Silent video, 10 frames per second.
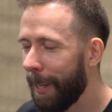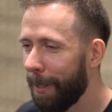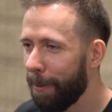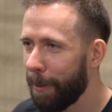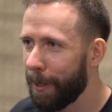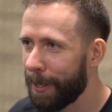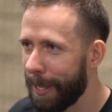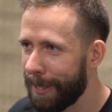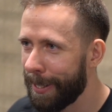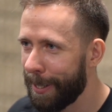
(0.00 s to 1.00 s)
Yeah, no worries.
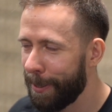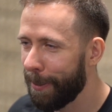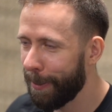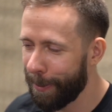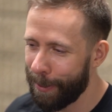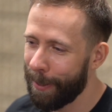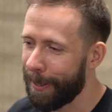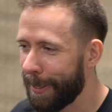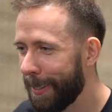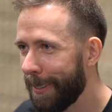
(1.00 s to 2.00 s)
Nice to do
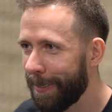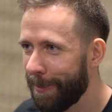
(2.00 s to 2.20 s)
this.